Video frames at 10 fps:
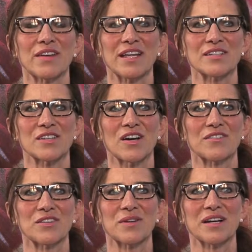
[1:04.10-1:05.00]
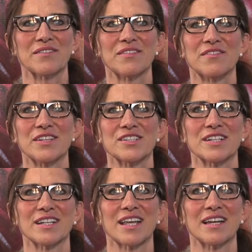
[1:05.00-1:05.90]
veins off, you have a
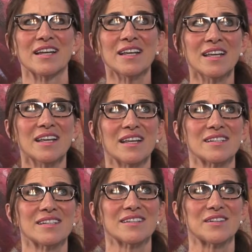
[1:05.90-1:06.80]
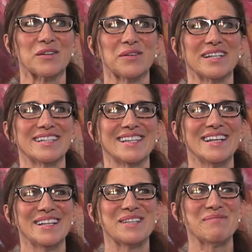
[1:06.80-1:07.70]
vision that isn't always
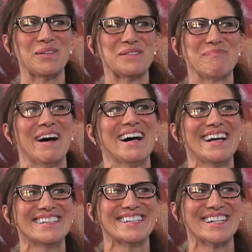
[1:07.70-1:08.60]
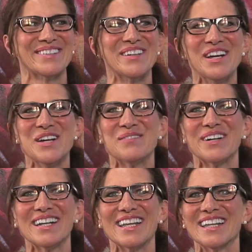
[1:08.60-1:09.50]
the most positive,
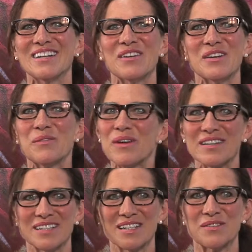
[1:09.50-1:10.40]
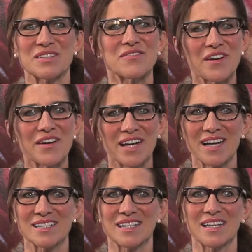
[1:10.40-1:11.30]
but it wasn't. It was very
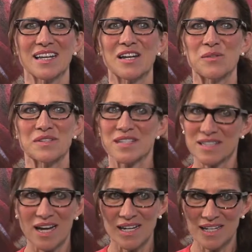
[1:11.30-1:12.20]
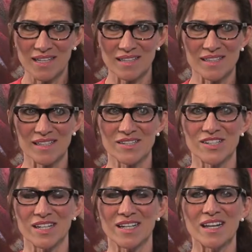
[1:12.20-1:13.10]
isolated. It was a tiny
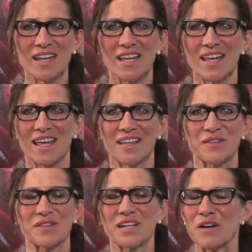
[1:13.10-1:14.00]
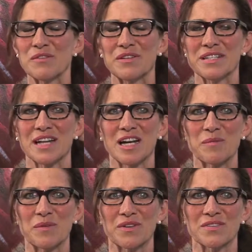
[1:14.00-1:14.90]
incision, and the recovery
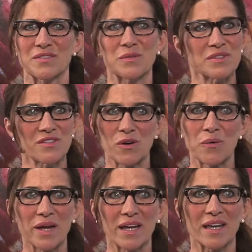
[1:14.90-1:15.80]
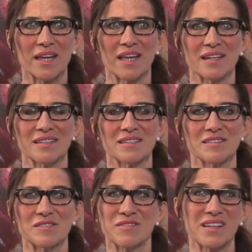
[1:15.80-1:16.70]
time was quick and
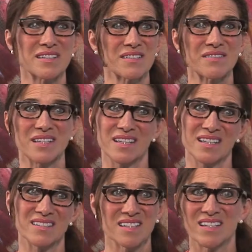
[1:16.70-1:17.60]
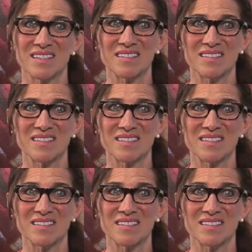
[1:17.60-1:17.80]
relatively easy.